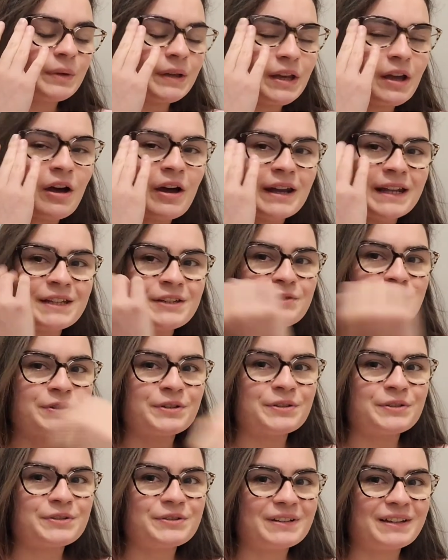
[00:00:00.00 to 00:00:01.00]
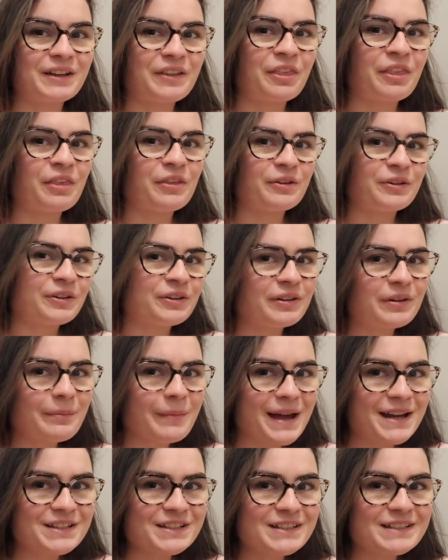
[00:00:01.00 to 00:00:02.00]
We got introduced like a
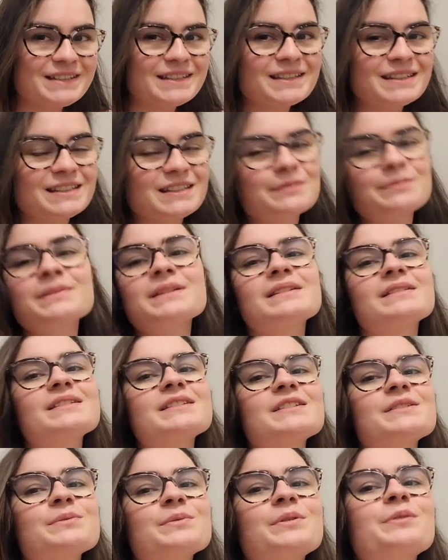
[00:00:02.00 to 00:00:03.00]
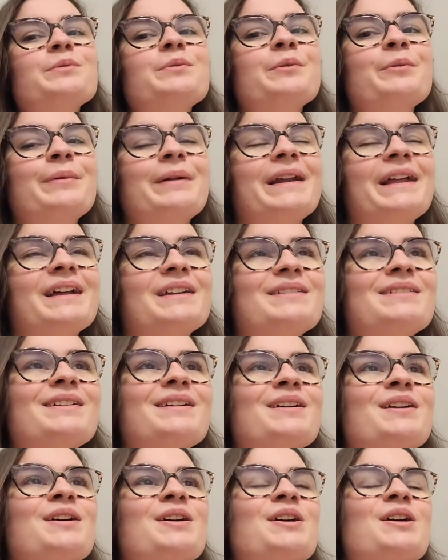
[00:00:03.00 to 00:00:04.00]
third magic system in this one. We already had
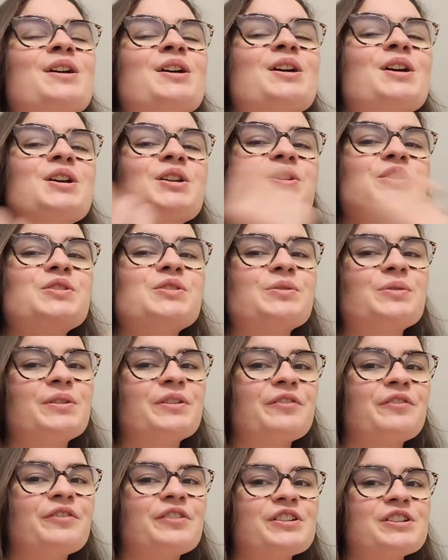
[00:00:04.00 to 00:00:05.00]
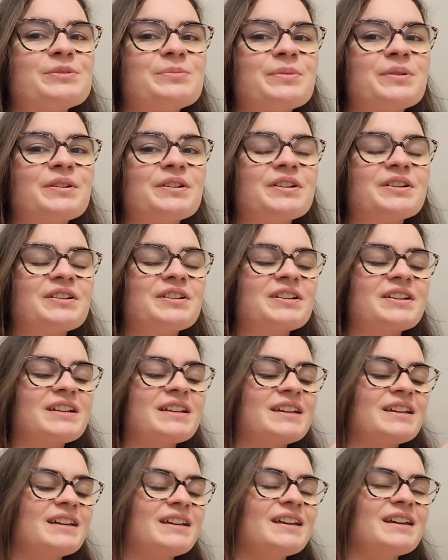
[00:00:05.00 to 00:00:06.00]
two in the first book,
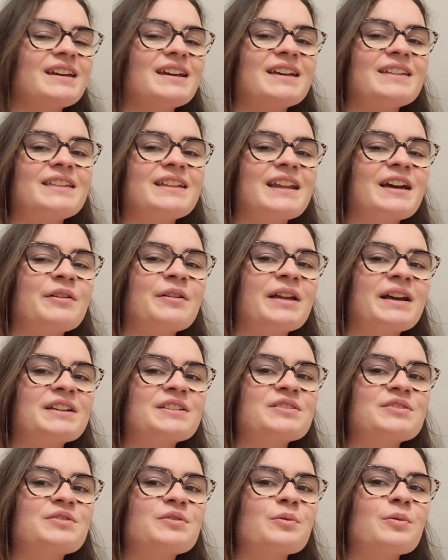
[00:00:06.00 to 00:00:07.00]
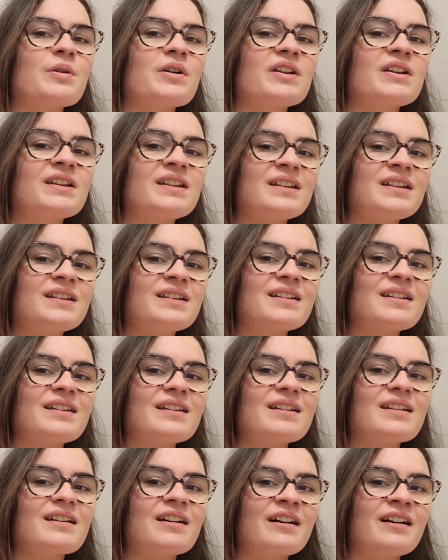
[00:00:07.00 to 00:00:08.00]
and then now an extra one.
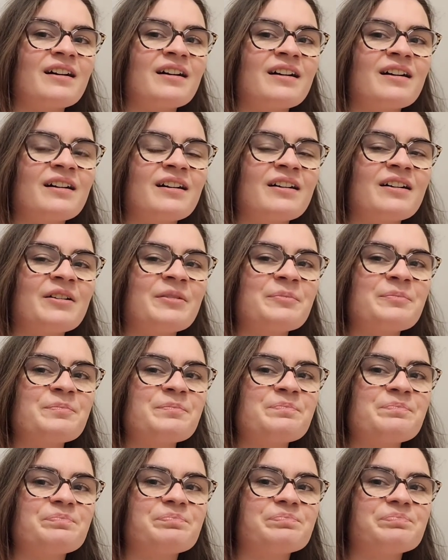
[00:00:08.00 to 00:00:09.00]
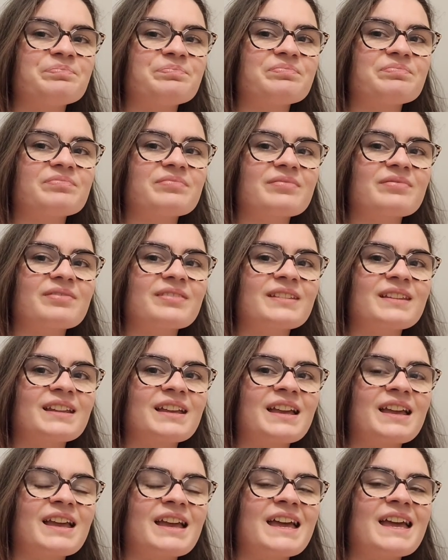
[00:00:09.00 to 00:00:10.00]

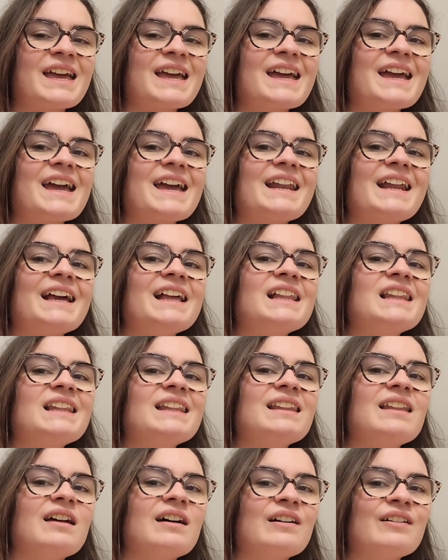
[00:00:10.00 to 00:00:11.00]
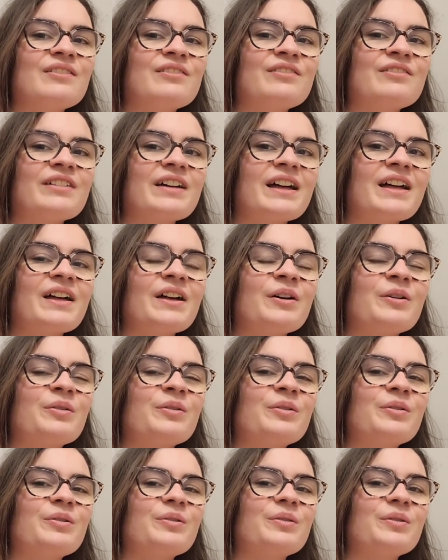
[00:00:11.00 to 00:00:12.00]
And I love
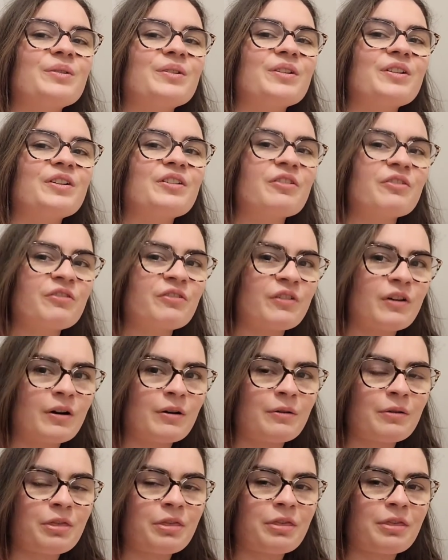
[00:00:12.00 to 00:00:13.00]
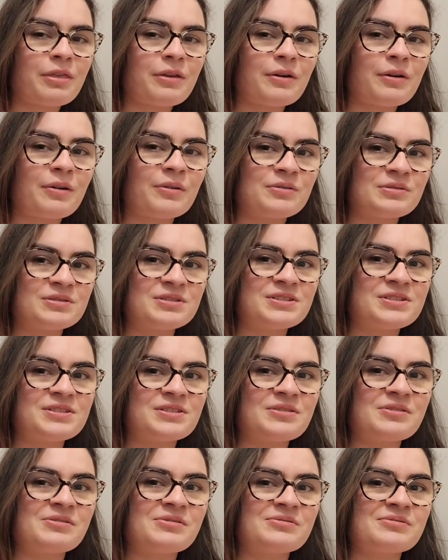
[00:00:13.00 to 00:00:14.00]
how Kavo
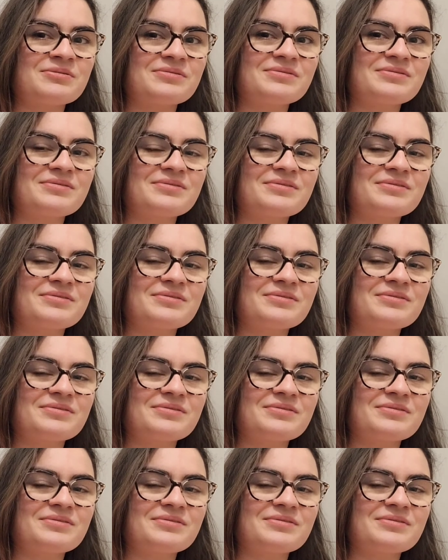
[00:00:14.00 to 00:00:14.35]
also